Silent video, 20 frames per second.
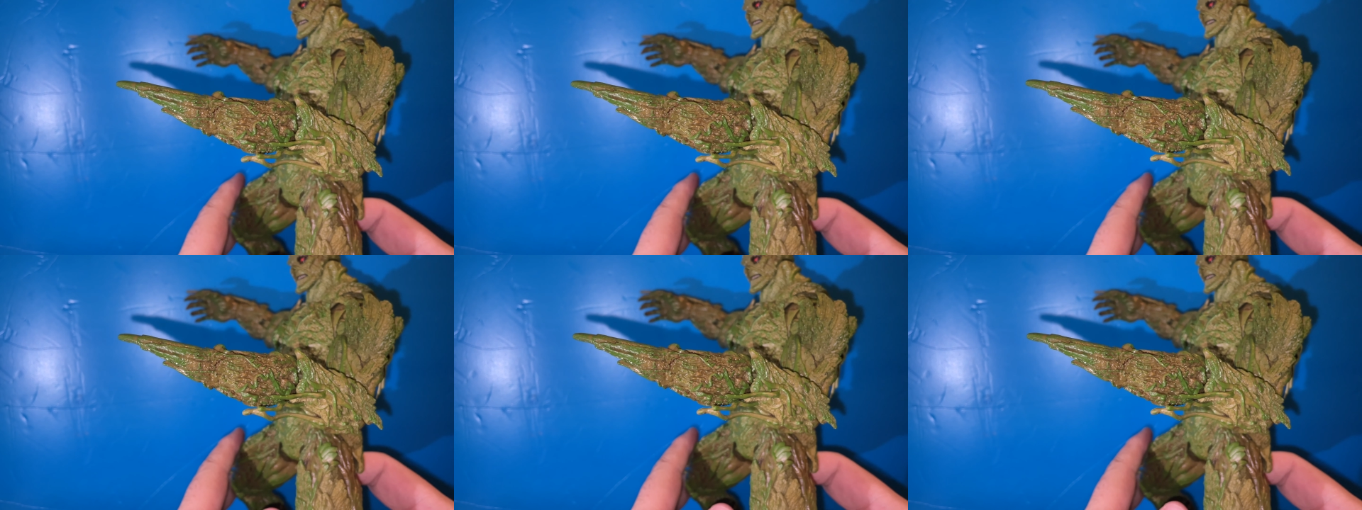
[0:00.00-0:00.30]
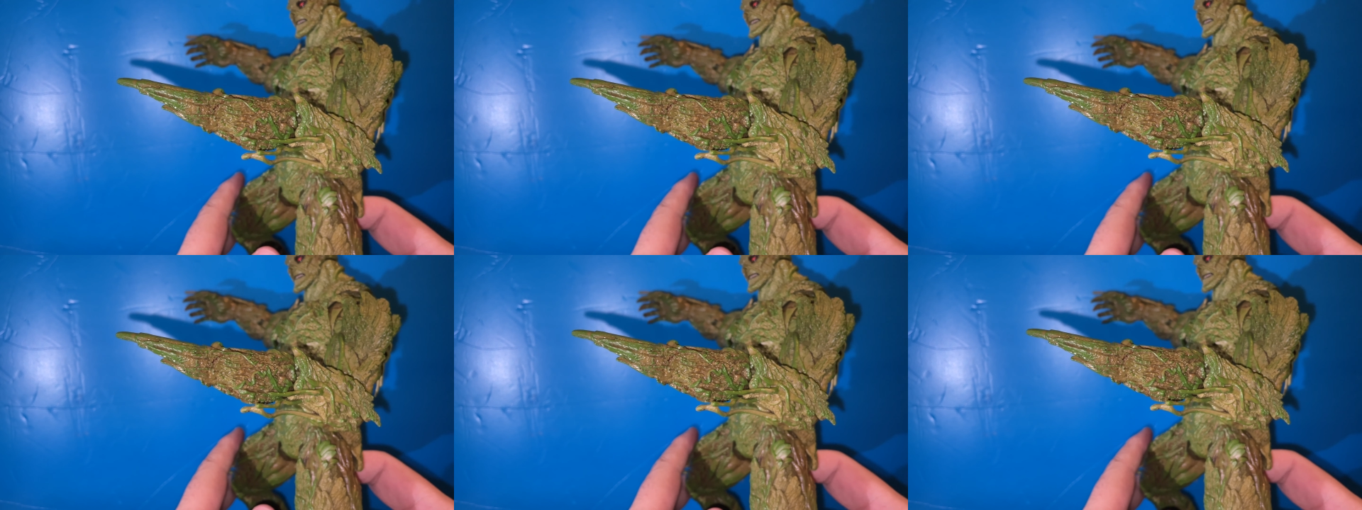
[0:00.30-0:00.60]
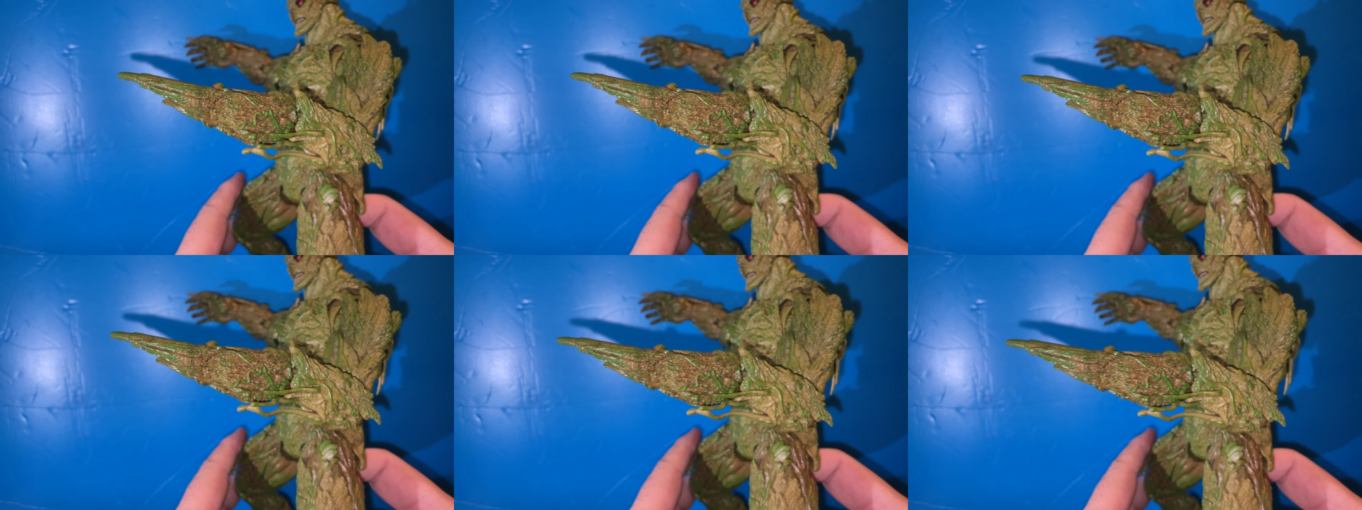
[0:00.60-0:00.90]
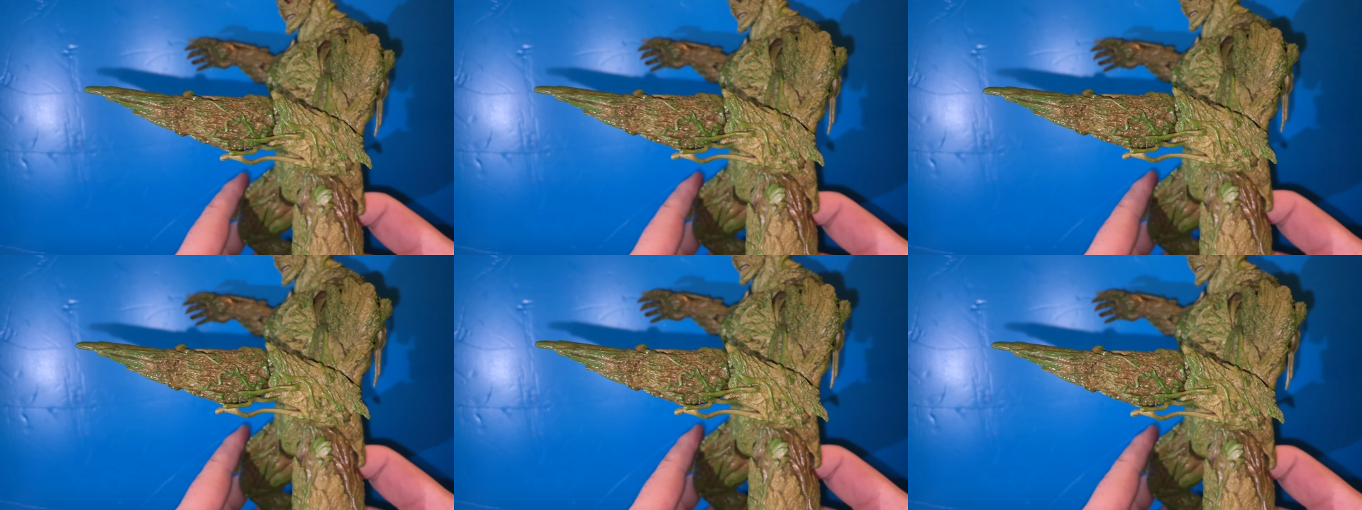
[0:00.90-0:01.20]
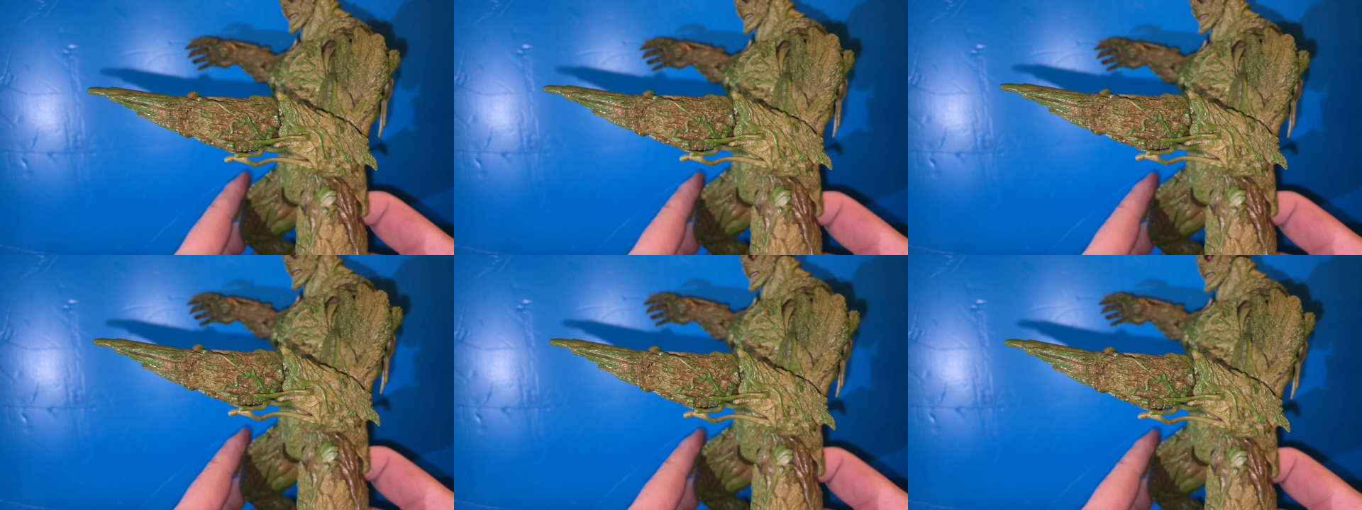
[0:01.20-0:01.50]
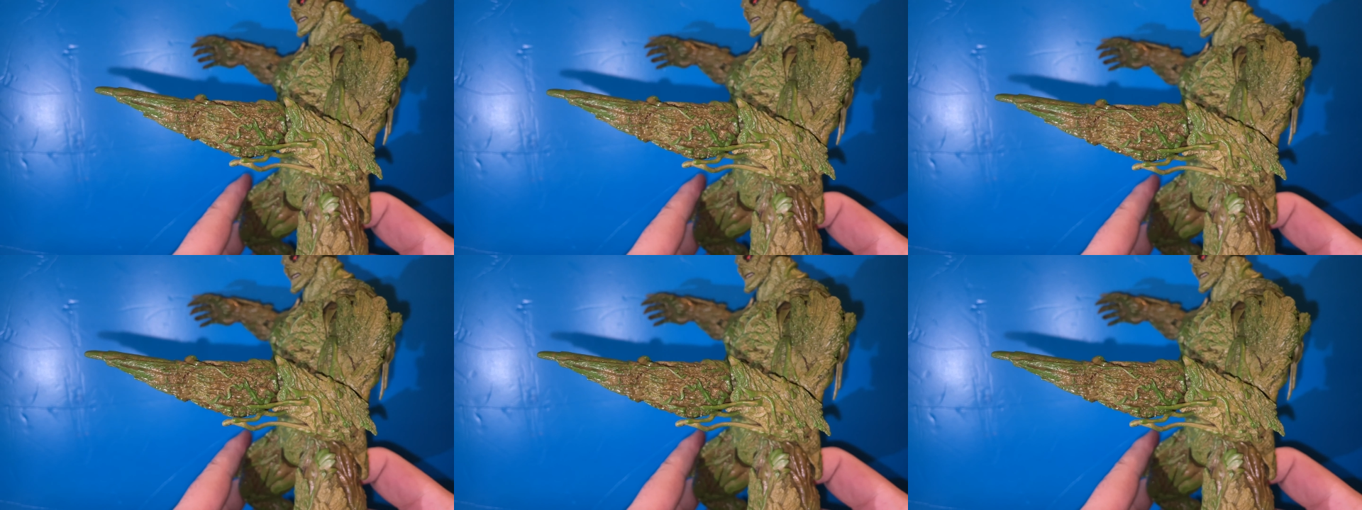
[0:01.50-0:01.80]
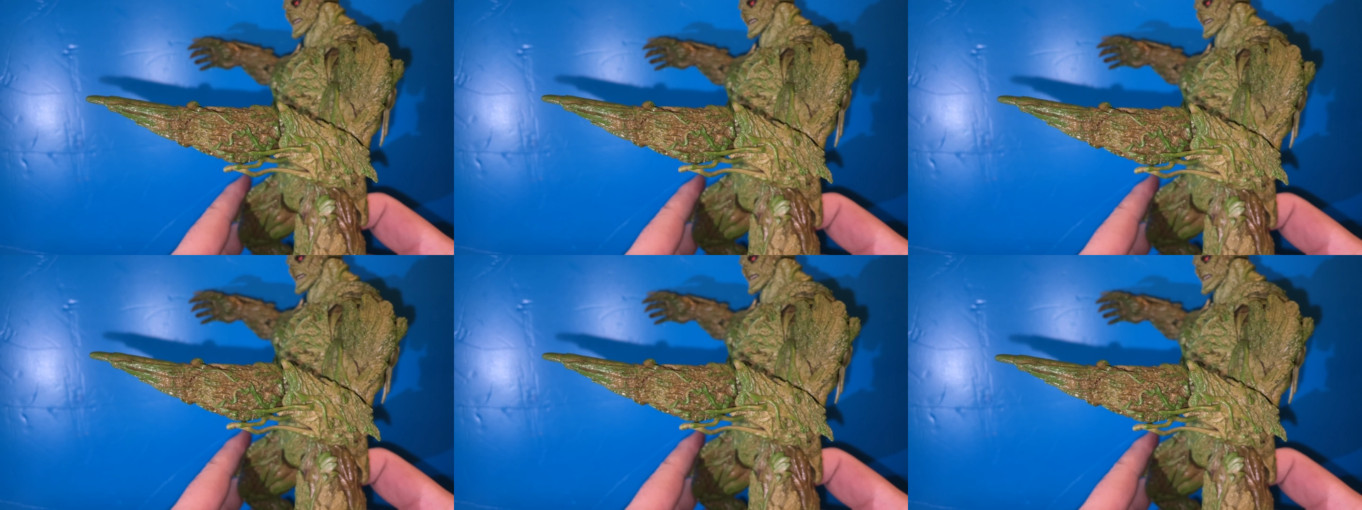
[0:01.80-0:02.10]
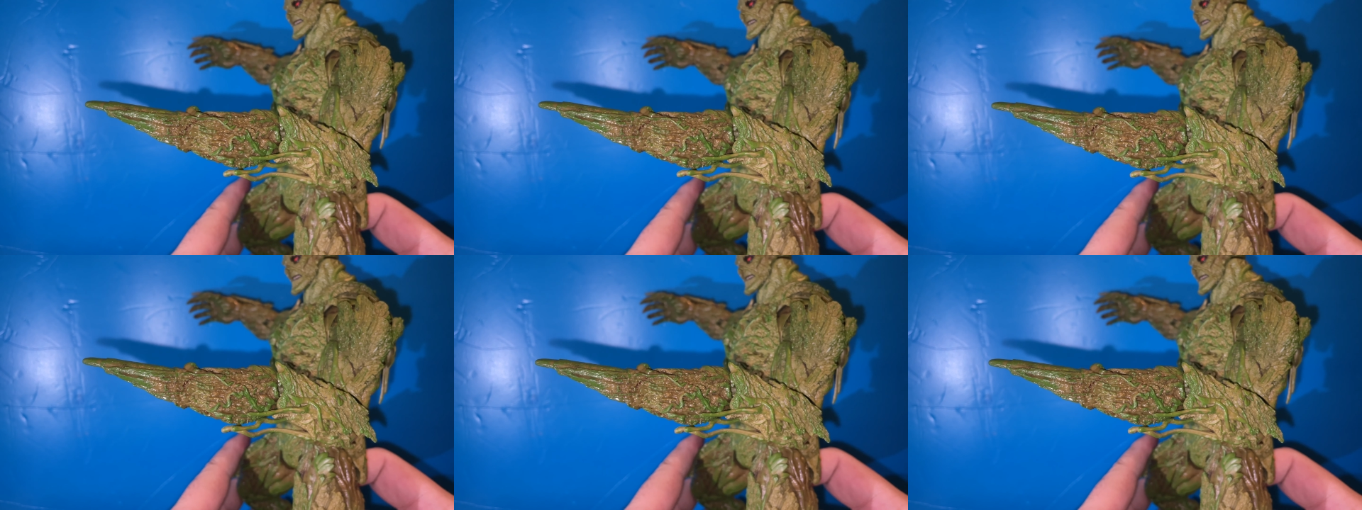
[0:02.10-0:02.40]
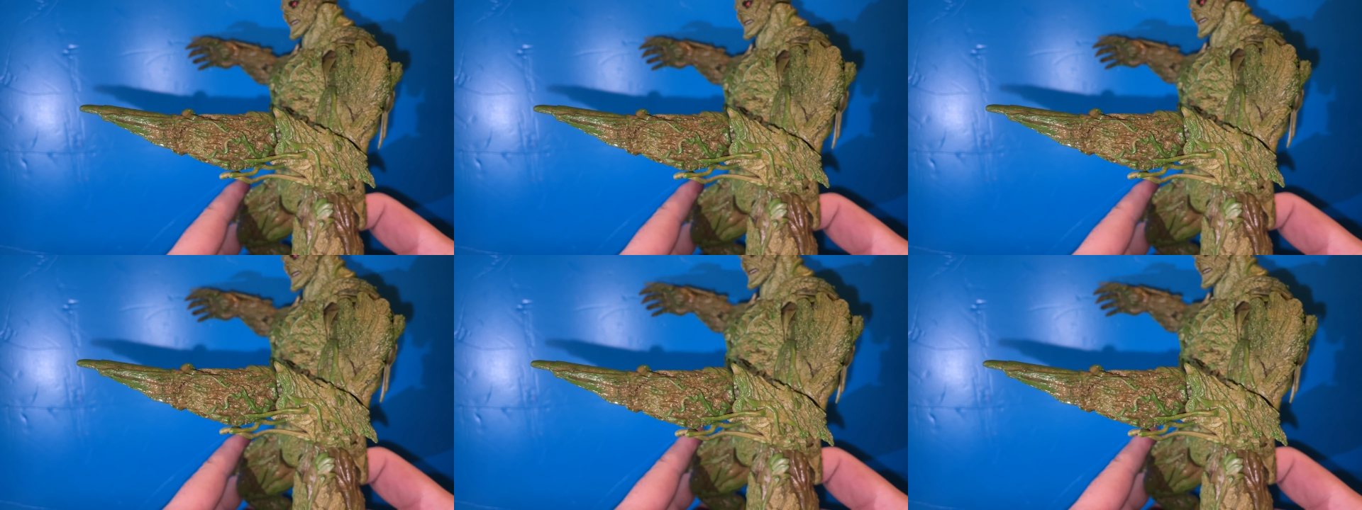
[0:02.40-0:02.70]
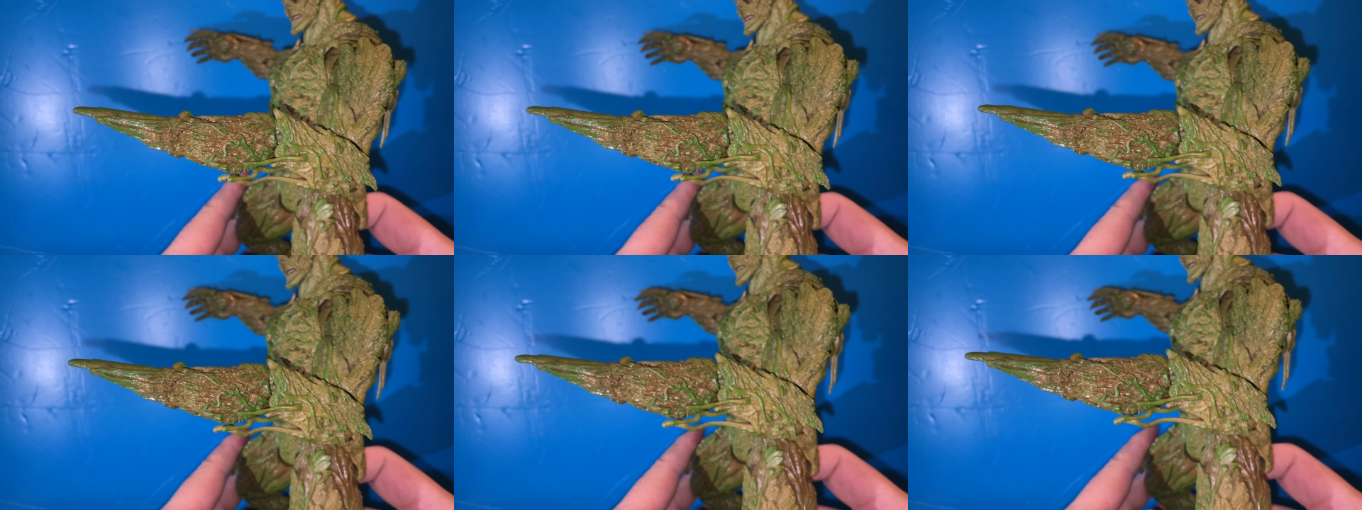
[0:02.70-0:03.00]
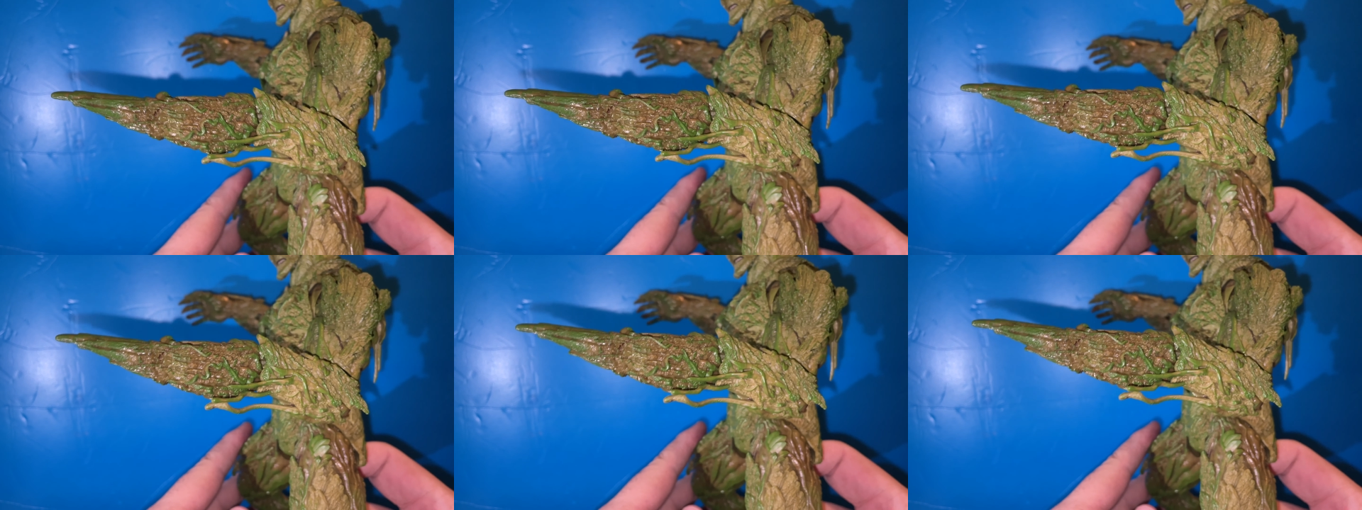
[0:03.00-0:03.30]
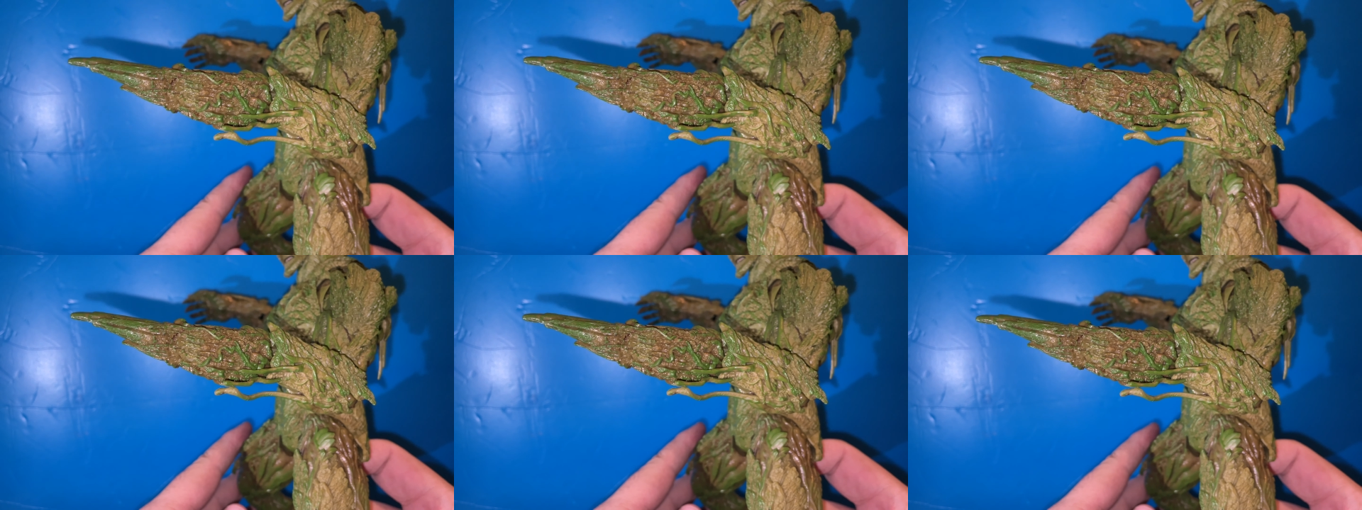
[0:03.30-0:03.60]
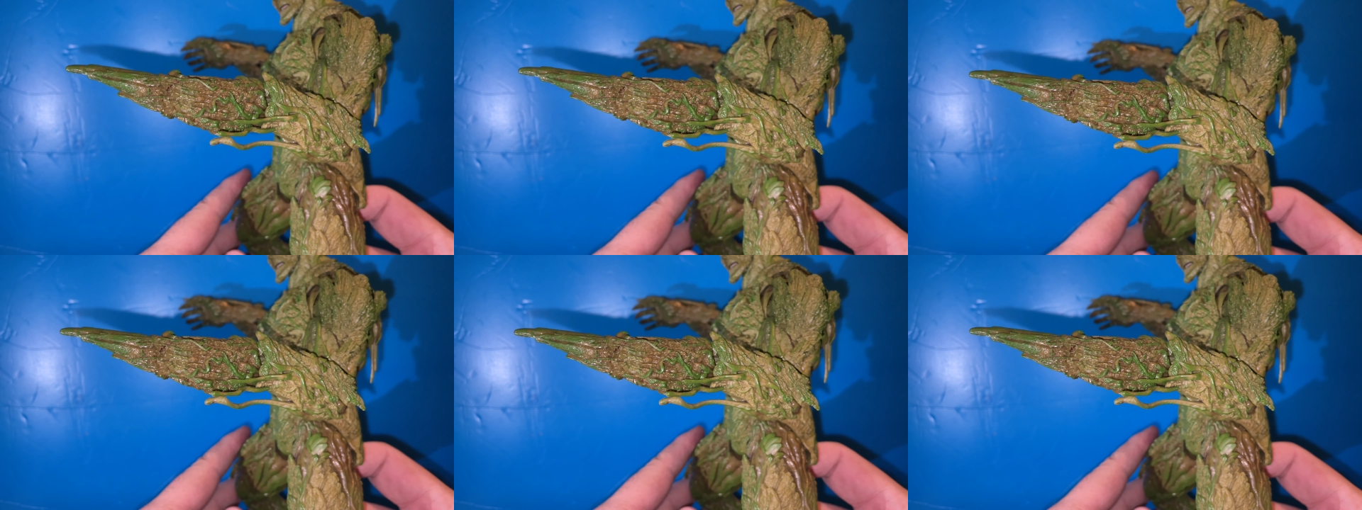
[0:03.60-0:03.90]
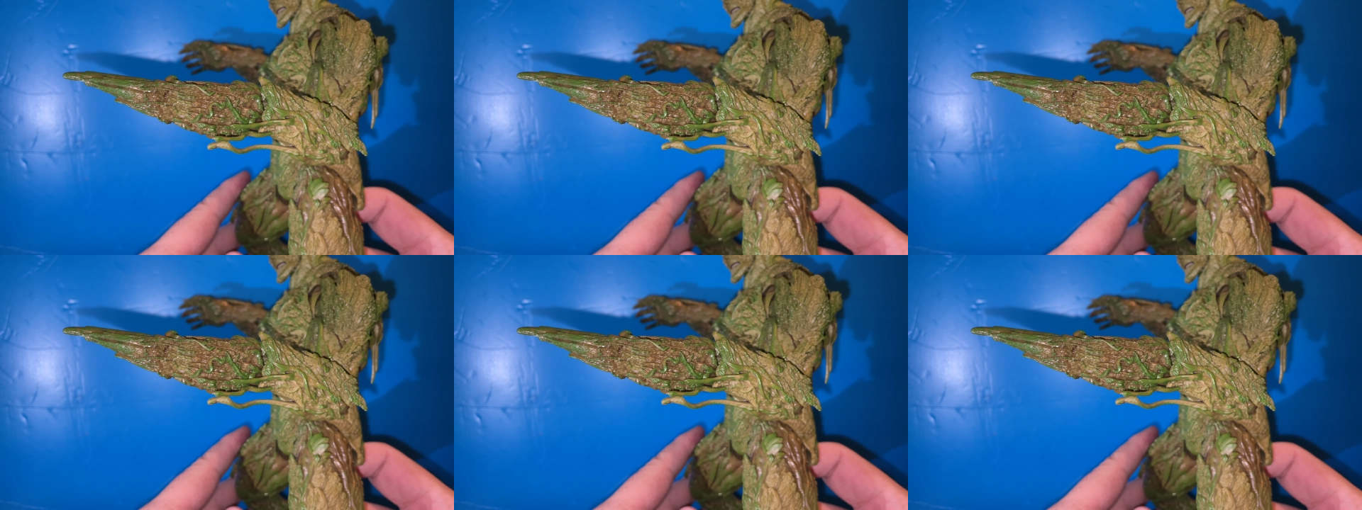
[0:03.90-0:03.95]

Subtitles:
No face is visible, so there are no lips to read.